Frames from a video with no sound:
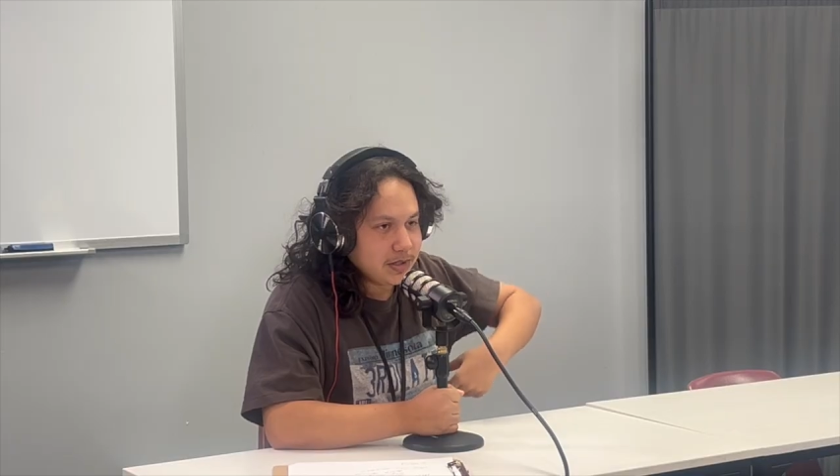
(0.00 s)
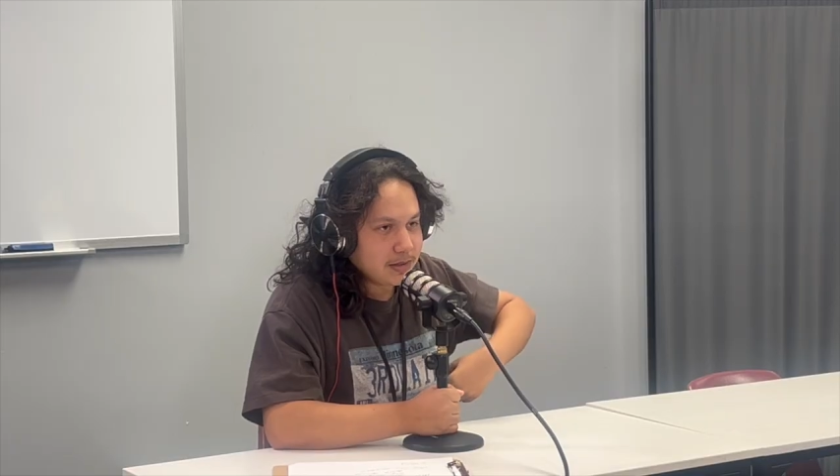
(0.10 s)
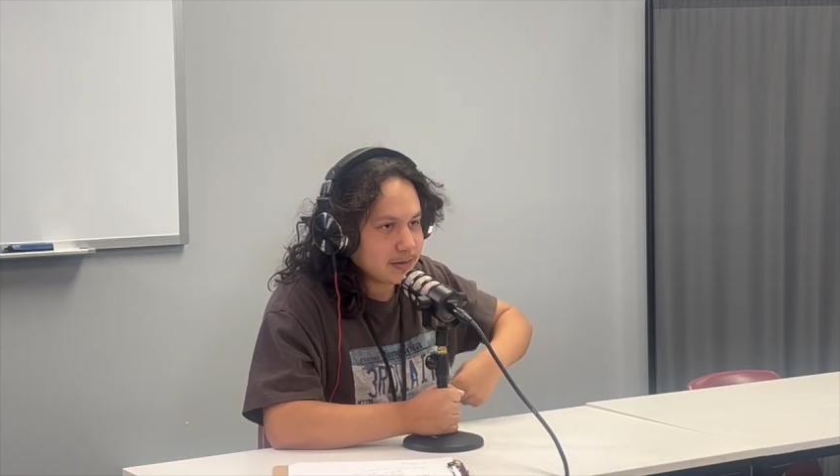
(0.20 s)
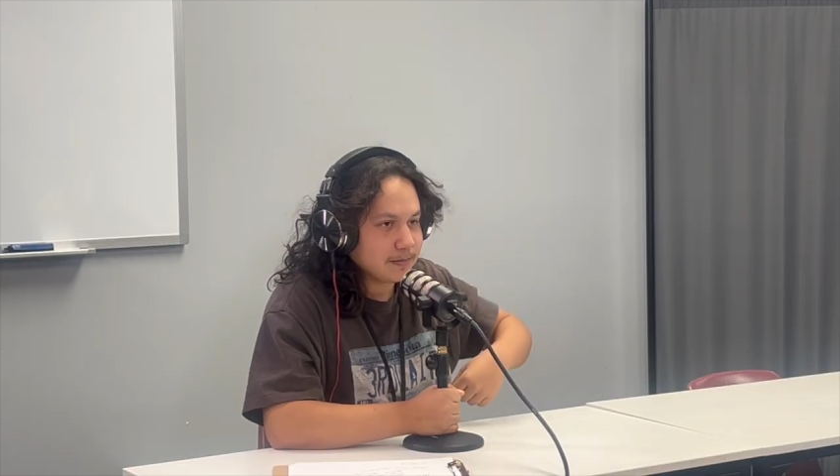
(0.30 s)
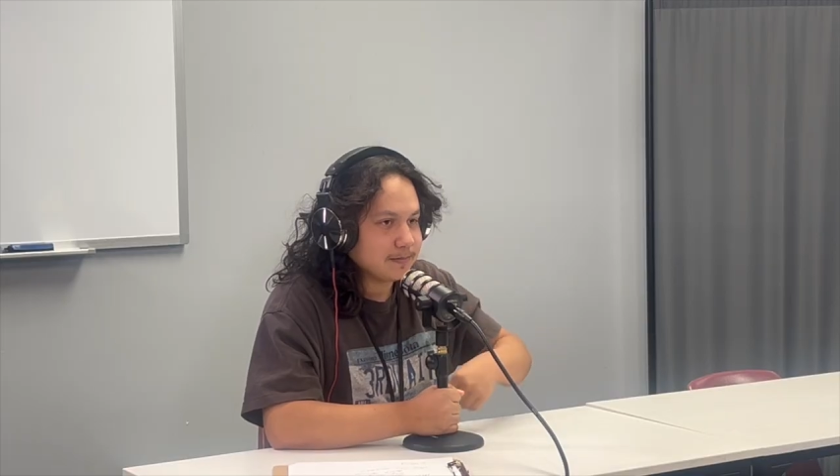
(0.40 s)

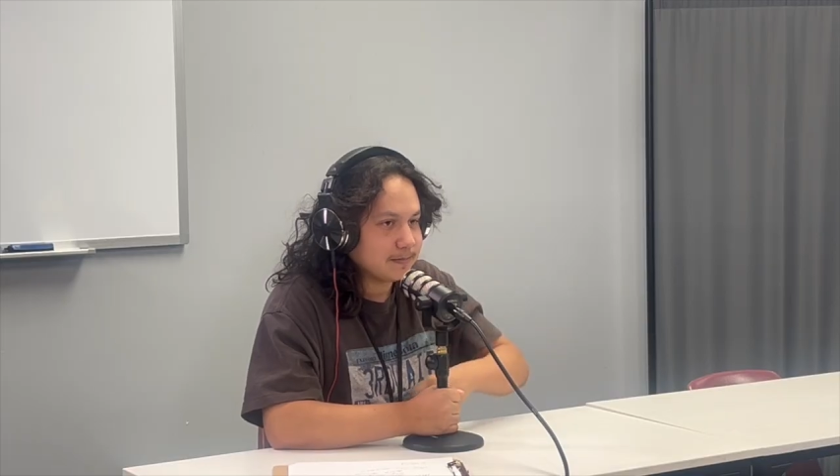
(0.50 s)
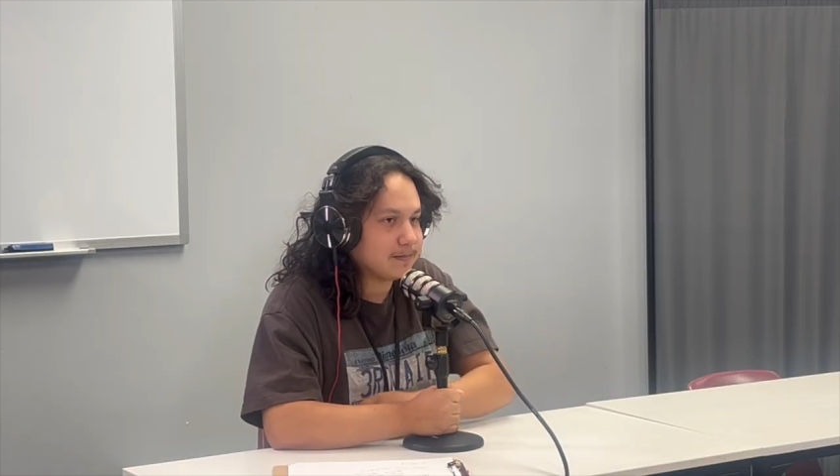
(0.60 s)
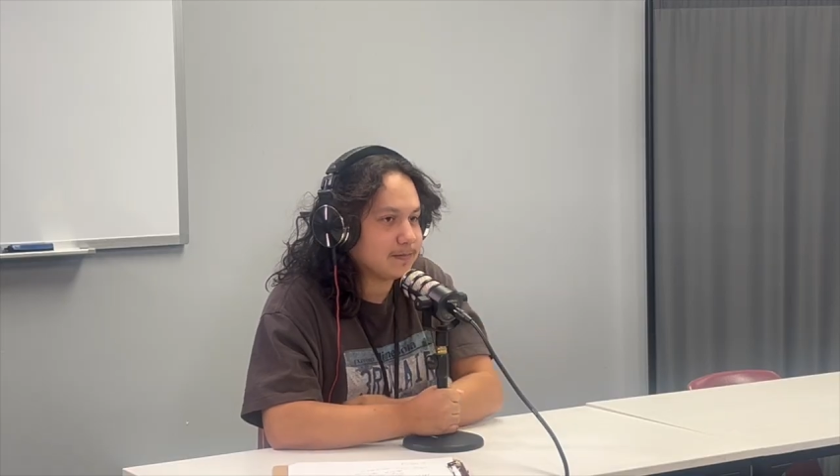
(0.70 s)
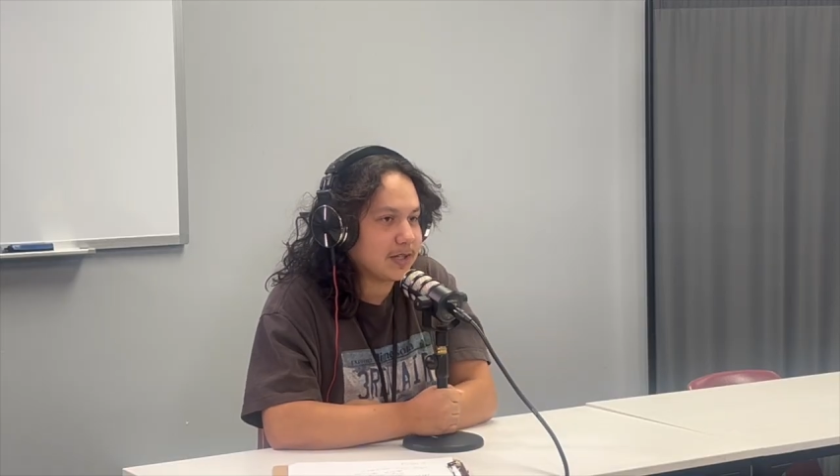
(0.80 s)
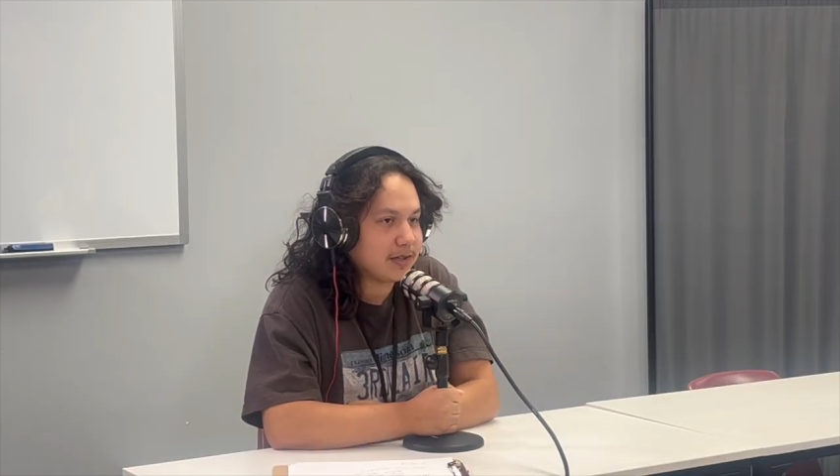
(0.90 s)
are.
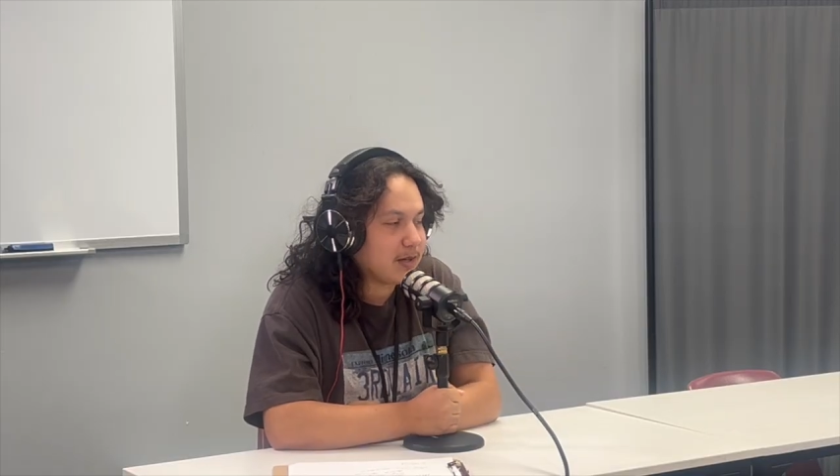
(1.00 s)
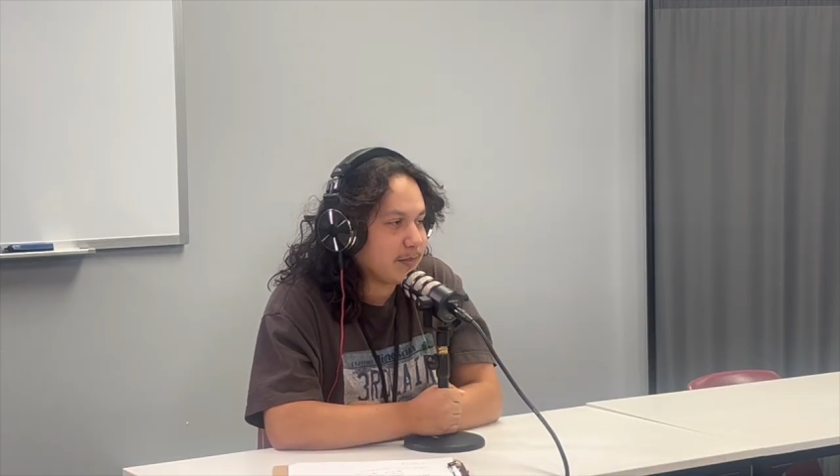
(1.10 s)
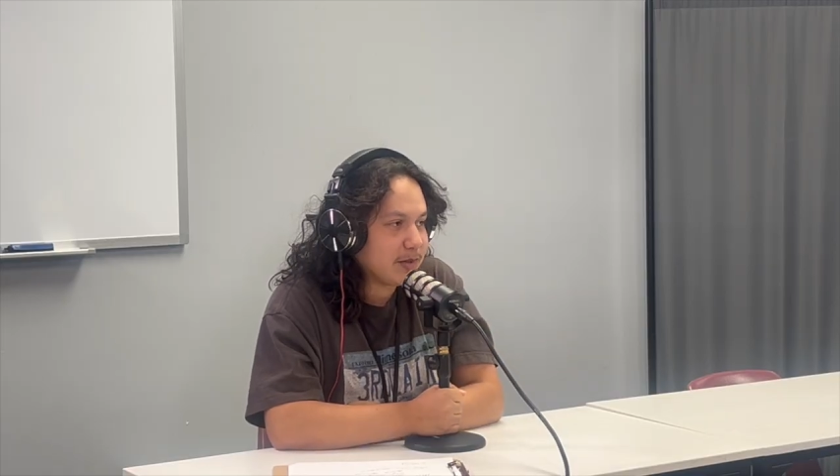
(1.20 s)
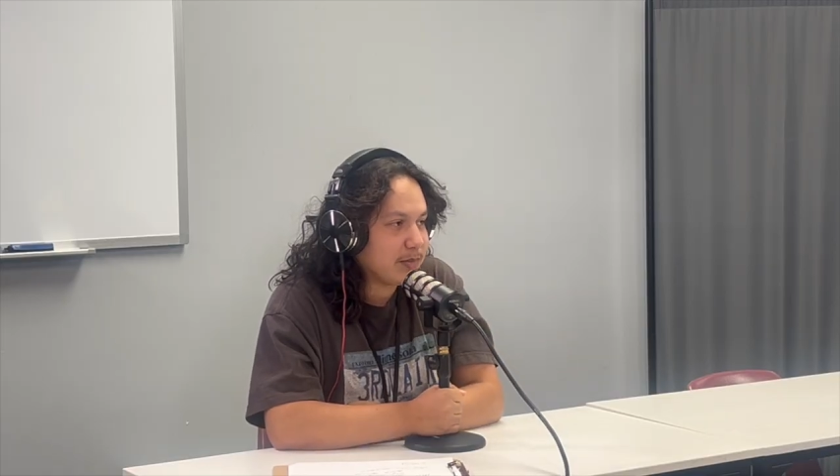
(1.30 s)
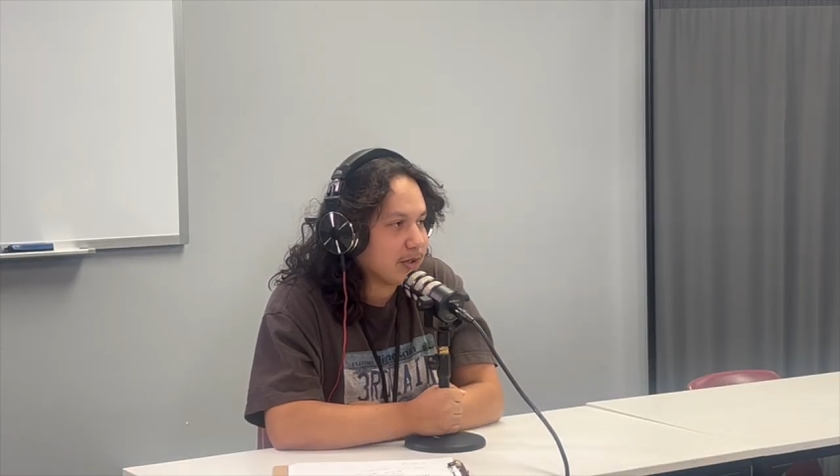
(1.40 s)
Now y'all
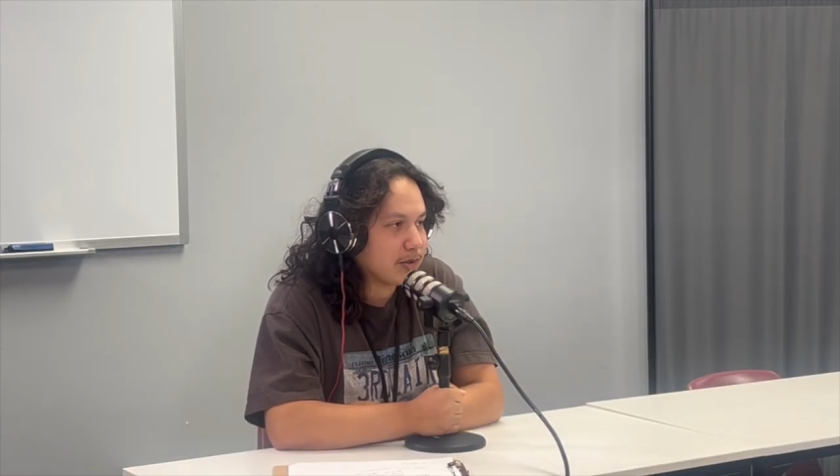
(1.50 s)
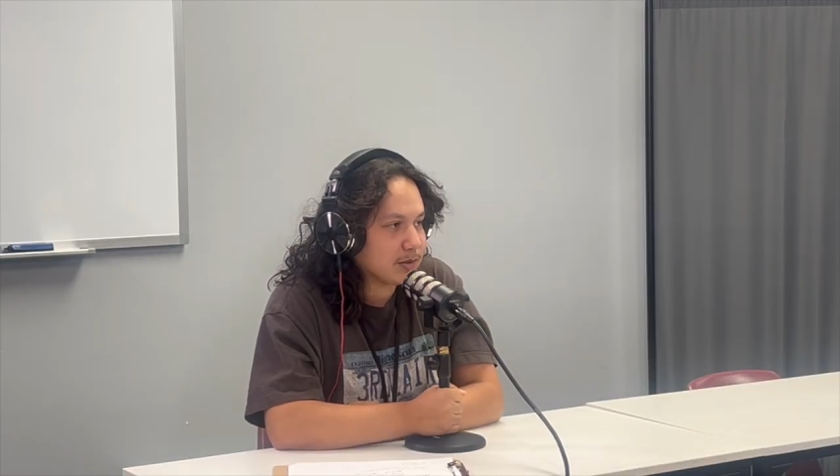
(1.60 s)
made me host this